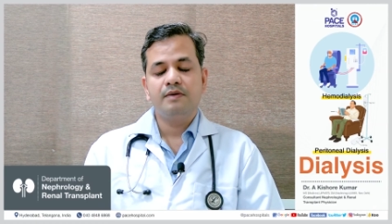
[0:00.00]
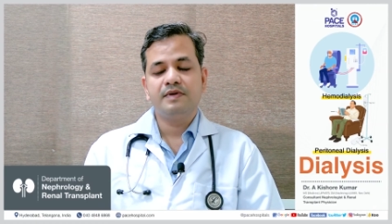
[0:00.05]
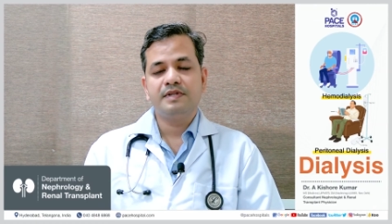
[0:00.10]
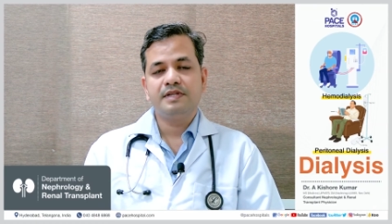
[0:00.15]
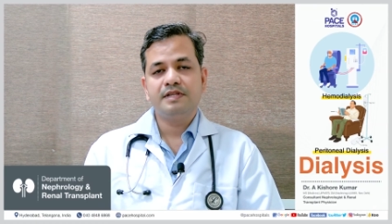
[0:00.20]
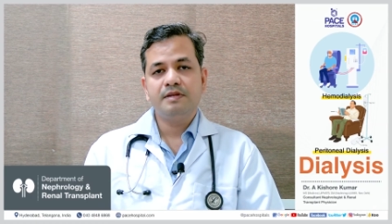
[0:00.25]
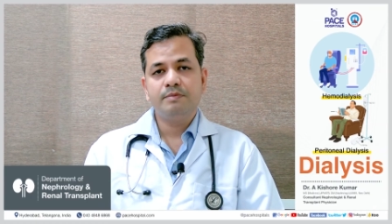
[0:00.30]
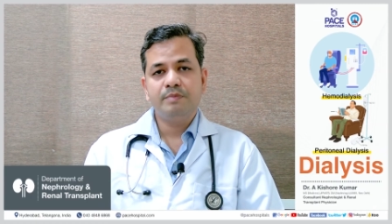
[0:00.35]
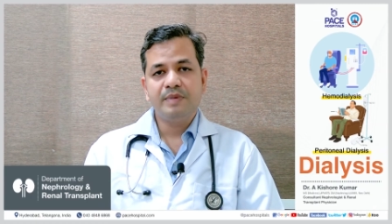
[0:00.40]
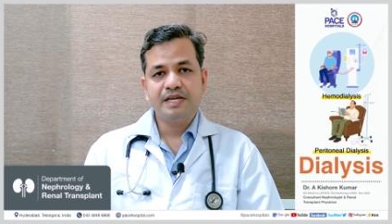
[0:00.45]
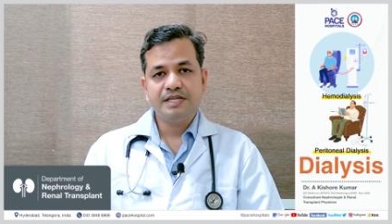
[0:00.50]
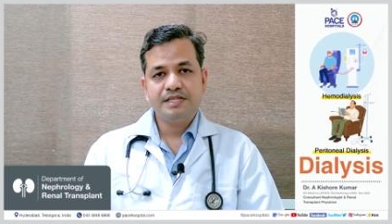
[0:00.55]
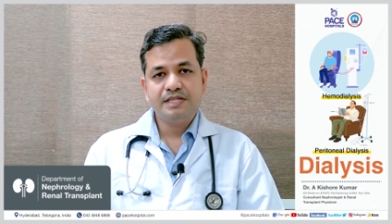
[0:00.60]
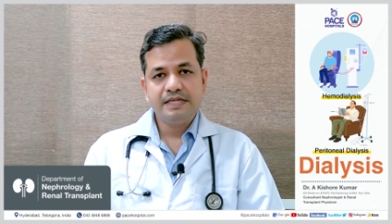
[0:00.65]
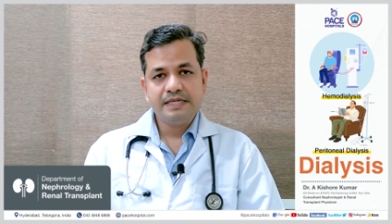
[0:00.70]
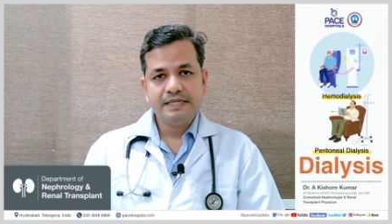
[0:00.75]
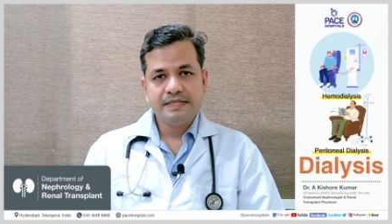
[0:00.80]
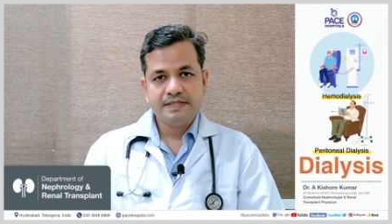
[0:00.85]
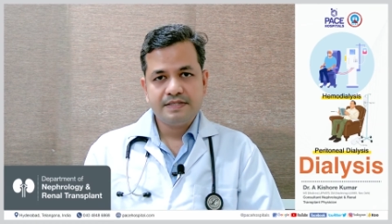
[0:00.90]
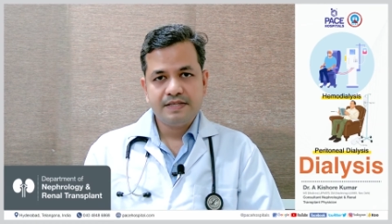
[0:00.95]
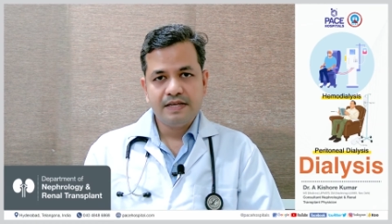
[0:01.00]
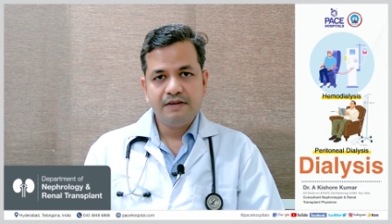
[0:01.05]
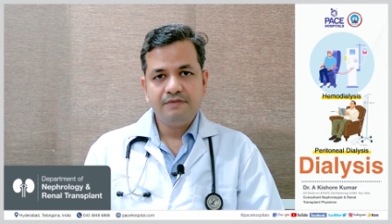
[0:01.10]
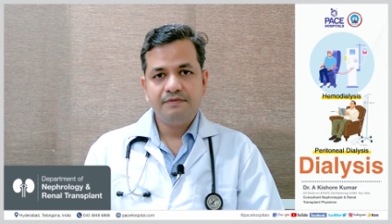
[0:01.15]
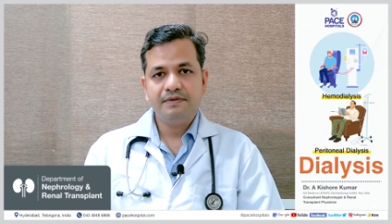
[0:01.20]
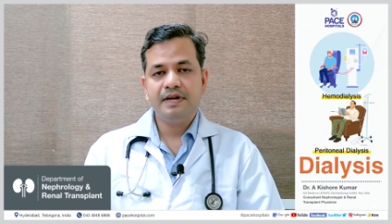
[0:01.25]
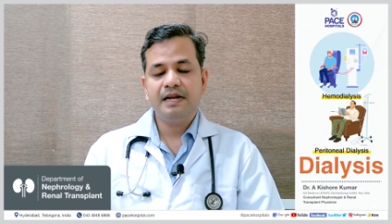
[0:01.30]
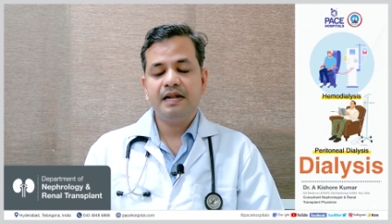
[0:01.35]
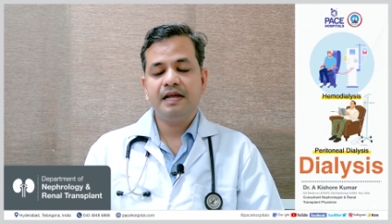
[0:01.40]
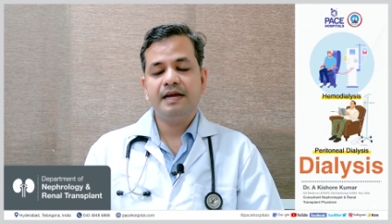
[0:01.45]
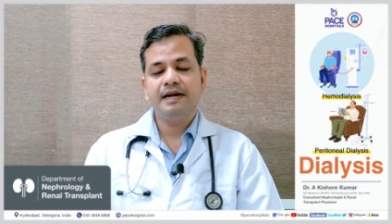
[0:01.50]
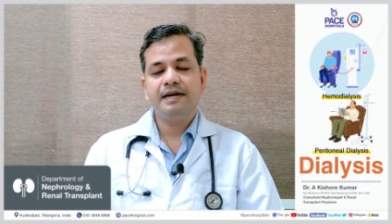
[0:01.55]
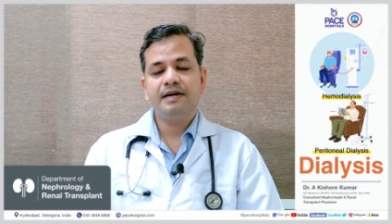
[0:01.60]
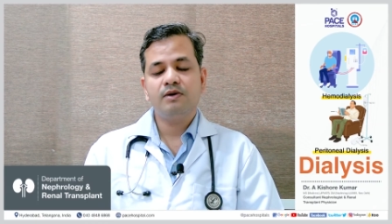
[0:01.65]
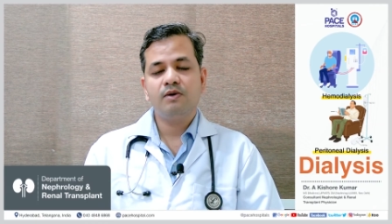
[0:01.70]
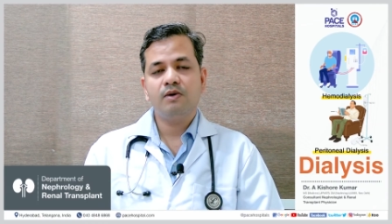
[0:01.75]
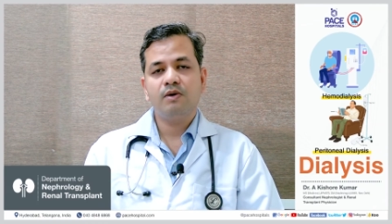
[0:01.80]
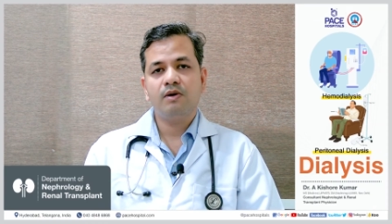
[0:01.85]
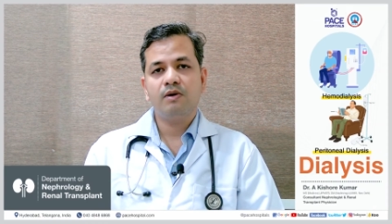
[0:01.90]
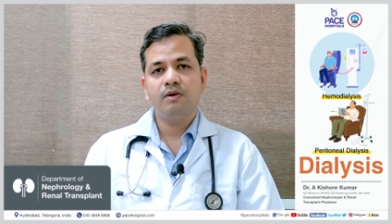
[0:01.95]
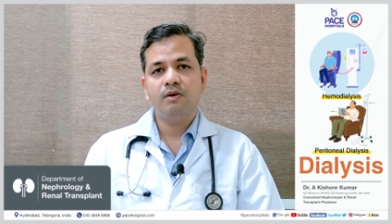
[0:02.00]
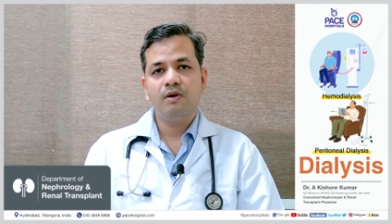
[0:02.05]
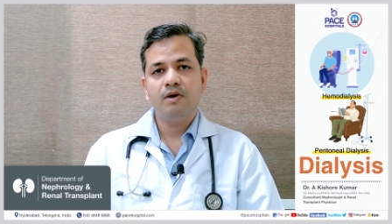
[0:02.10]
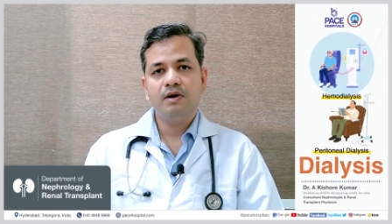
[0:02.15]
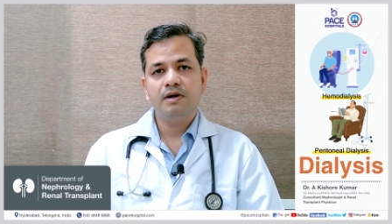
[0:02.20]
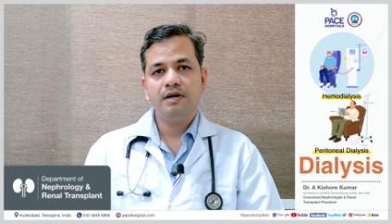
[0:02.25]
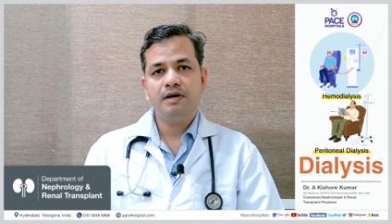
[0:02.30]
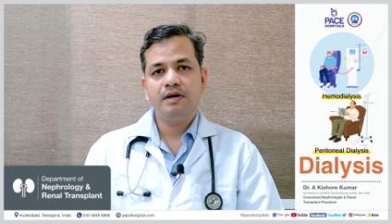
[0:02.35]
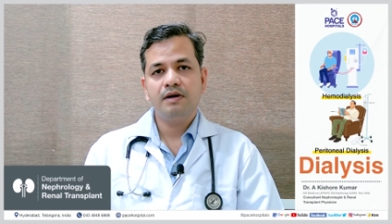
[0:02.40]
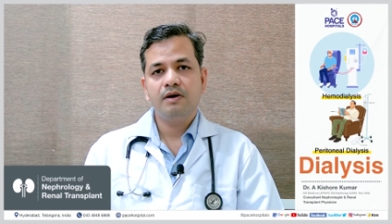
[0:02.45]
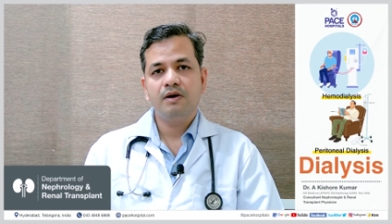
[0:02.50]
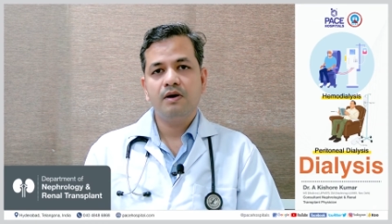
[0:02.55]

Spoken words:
whether the patient is self-reliant or not,